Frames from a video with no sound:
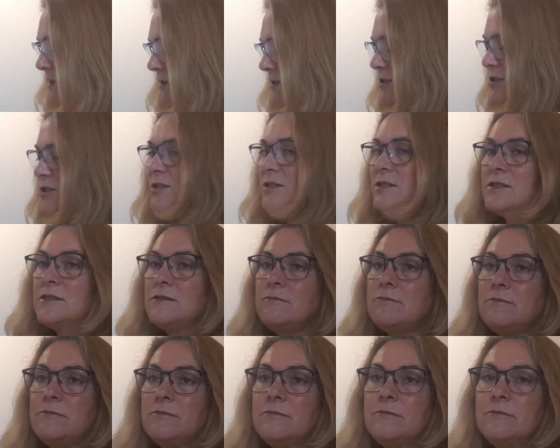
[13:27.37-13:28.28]
It's just
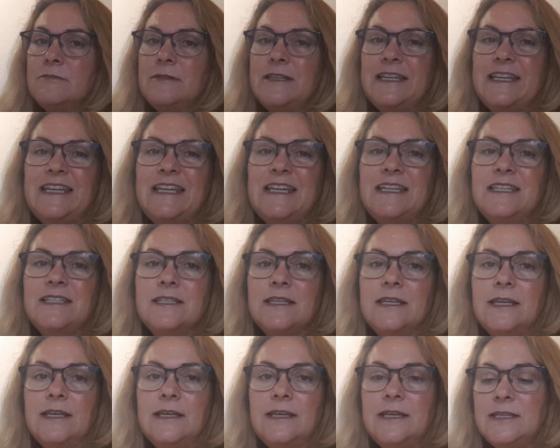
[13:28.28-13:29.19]
easy.